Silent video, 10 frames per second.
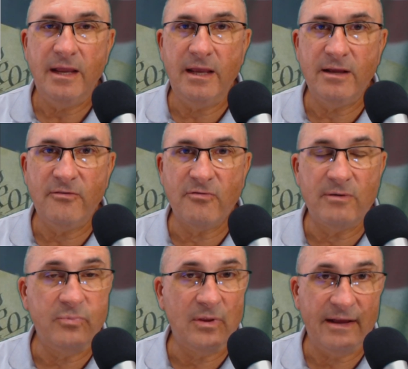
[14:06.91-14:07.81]
And
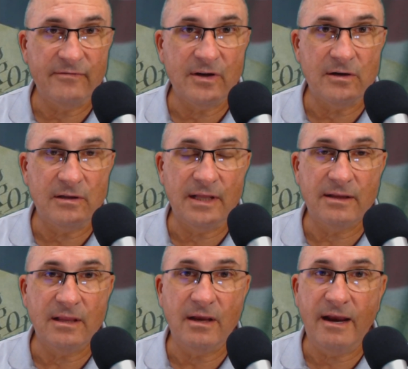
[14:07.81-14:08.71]
Trump will have to call
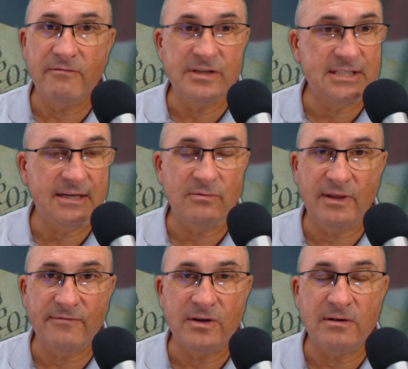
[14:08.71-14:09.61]
out, every state will
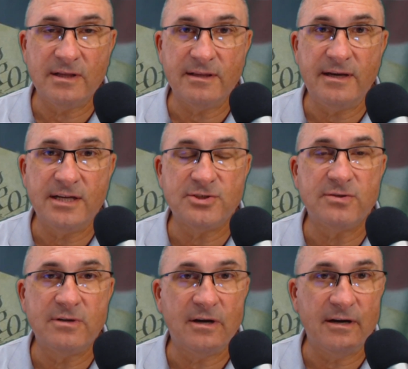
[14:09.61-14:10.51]
have to call out the
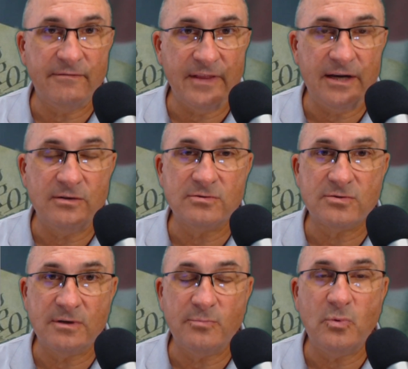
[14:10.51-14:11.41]
National Guard. If they don't,
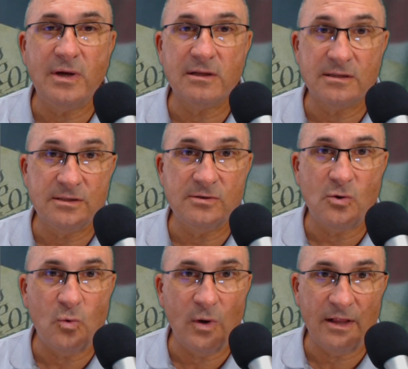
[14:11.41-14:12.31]
Trump will, to
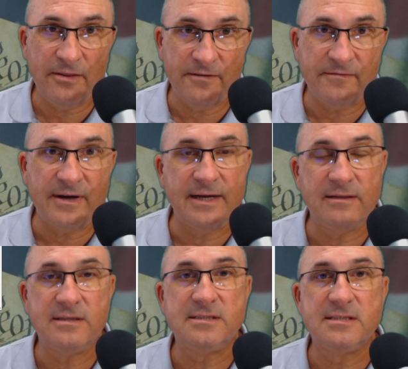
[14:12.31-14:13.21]
quell the
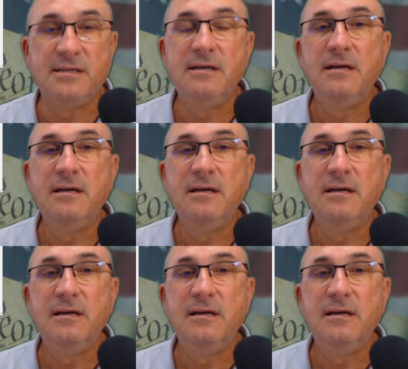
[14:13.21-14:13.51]
violence.